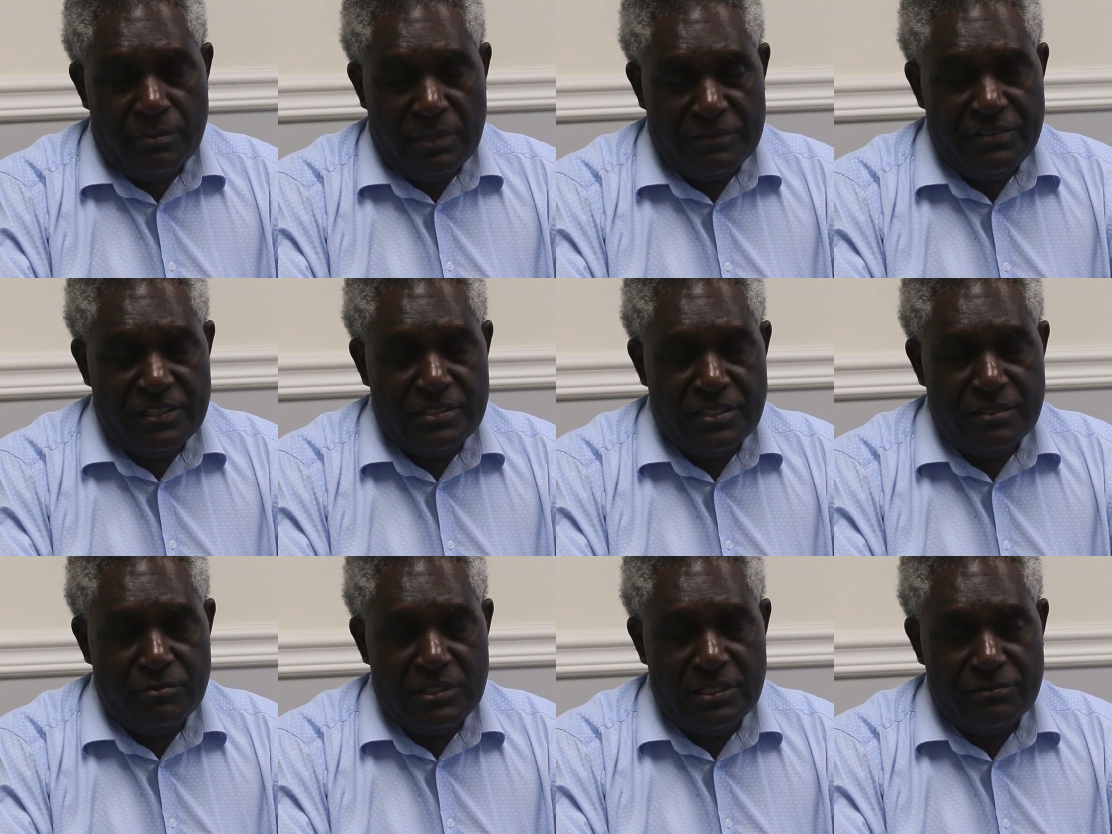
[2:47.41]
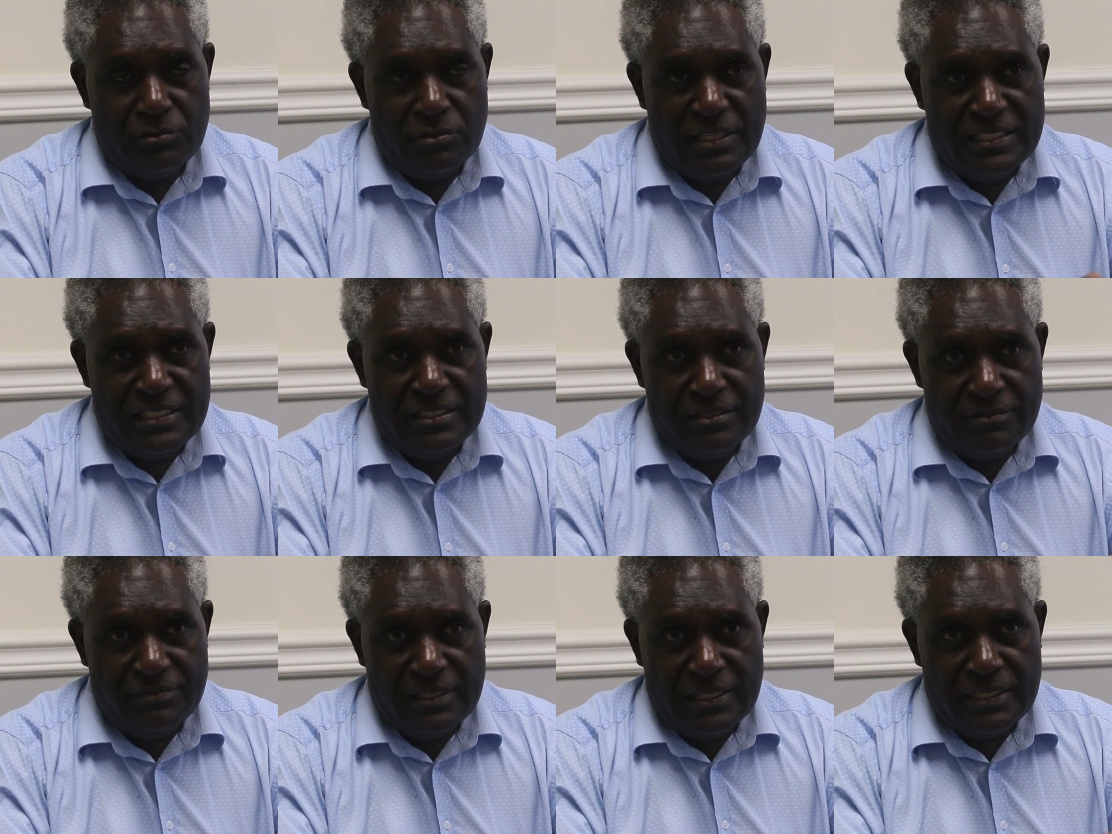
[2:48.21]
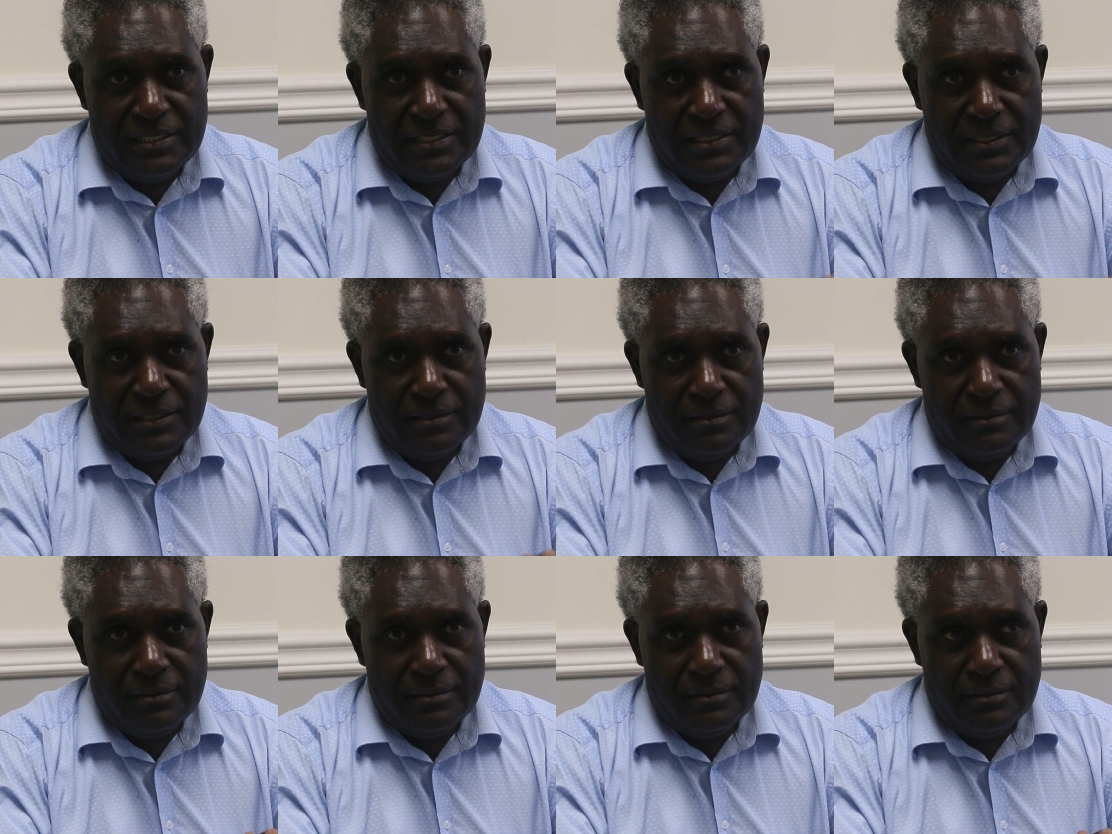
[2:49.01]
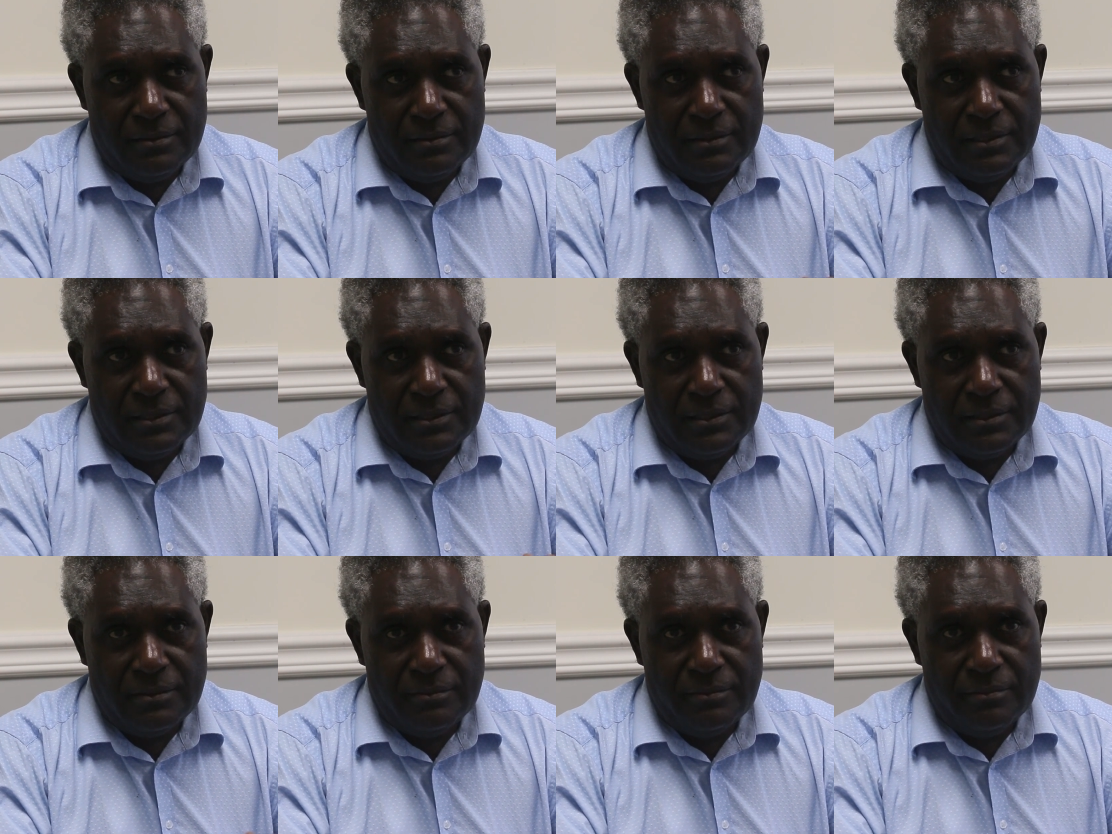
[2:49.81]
But firstly, we have to identify the the